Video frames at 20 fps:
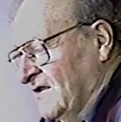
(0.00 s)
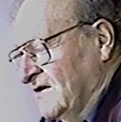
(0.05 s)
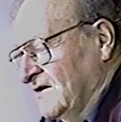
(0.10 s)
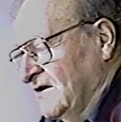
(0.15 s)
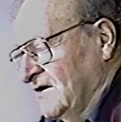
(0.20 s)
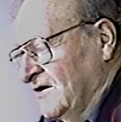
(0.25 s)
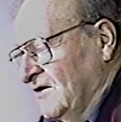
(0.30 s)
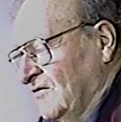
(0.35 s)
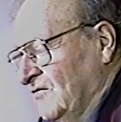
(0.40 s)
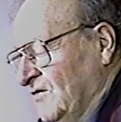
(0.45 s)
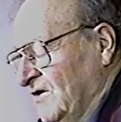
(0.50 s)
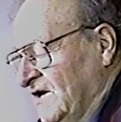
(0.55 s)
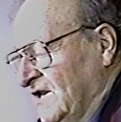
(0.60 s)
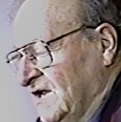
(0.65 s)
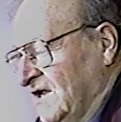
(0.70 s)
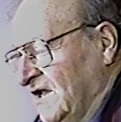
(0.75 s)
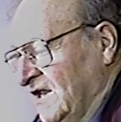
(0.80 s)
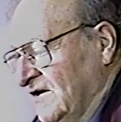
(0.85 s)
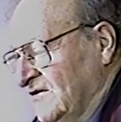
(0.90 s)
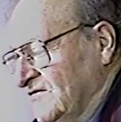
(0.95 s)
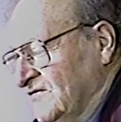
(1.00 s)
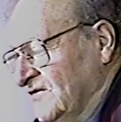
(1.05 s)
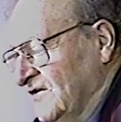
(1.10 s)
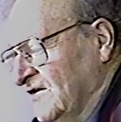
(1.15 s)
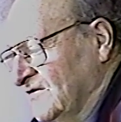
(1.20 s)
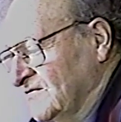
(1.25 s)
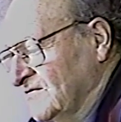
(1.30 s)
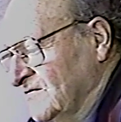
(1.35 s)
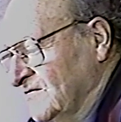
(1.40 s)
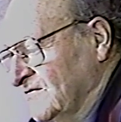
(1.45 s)
you know, went against
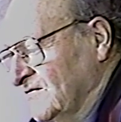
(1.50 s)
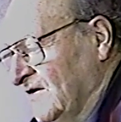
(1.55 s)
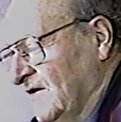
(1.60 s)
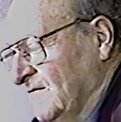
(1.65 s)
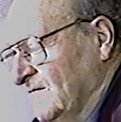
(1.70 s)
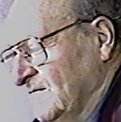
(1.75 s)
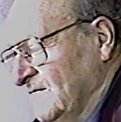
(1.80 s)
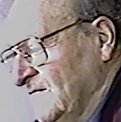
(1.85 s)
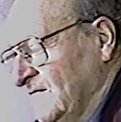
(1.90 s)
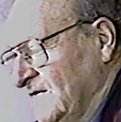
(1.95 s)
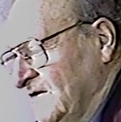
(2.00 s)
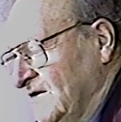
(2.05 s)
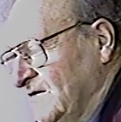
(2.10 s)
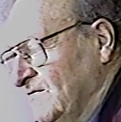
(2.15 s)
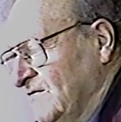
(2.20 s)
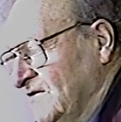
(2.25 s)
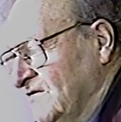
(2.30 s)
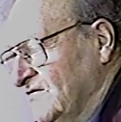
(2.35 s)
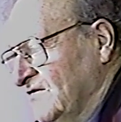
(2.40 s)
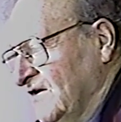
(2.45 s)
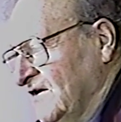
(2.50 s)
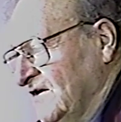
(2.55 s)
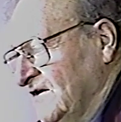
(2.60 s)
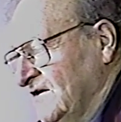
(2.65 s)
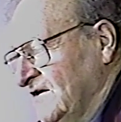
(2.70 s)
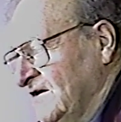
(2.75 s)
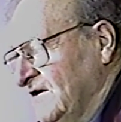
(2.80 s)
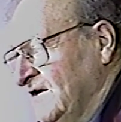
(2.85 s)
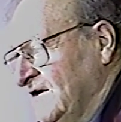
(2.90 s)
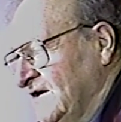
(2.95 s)
us or something, he would
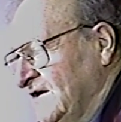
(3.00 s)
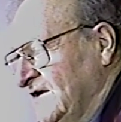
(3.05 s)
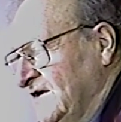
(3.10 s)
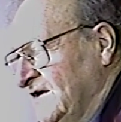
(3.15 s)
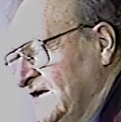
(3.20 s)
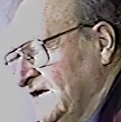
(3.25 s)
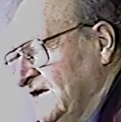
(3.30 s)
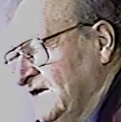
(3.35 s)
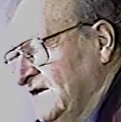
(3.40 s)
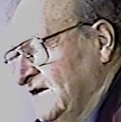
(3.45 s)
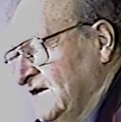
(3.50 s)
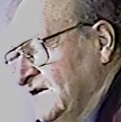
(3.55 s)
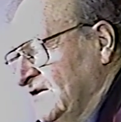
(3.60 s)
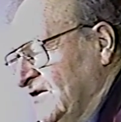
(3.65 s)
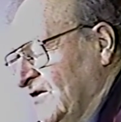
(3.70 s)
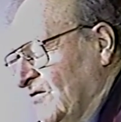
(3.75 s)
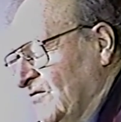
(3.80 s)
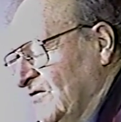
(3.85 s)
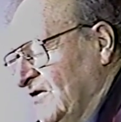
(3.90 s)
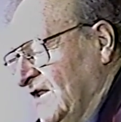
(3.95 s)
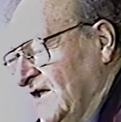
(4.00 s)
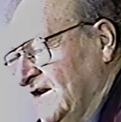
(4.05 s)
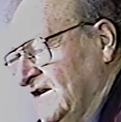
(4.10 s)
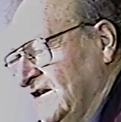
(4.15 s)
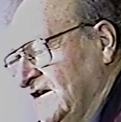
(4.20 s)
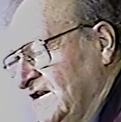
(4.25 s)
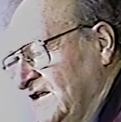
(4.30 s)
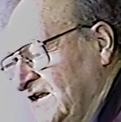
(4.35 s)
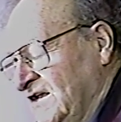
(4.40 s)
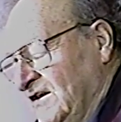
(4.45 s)
say, don't let
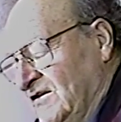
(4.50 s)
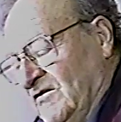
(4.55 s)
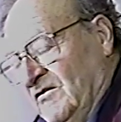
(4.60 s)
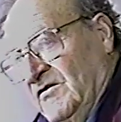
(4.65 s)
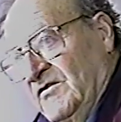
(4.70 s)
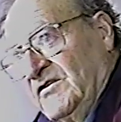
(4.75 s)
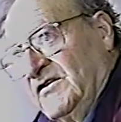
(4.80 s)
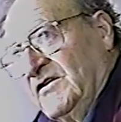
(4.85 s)
it eat on